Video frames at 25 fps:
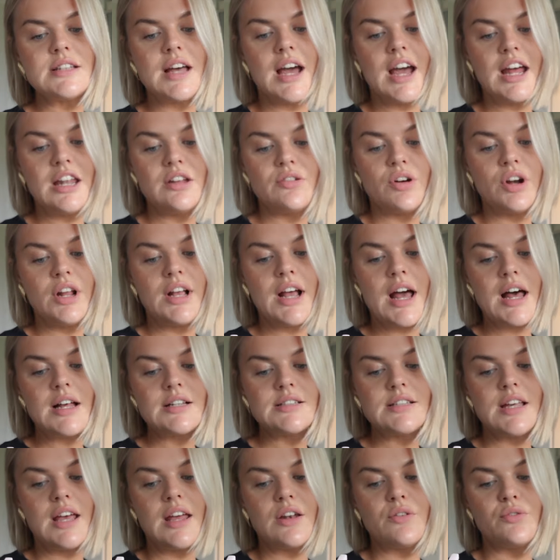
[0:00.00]
Hyaluronic
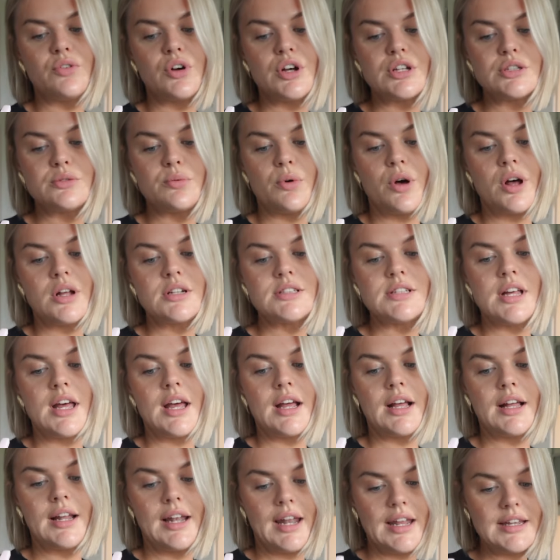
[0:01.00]
Acid Rose
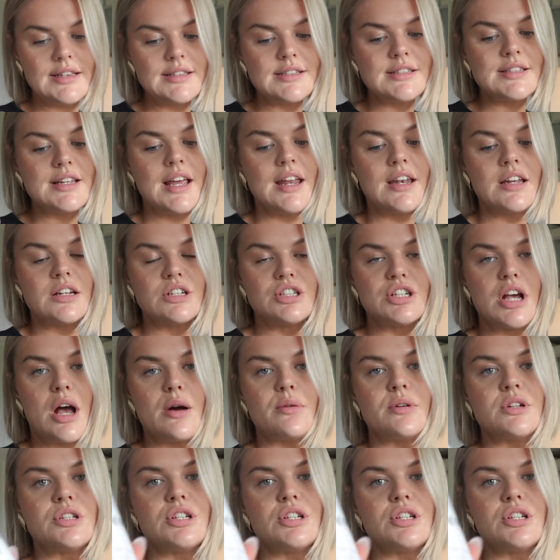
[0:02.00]
Water Cleansing Shower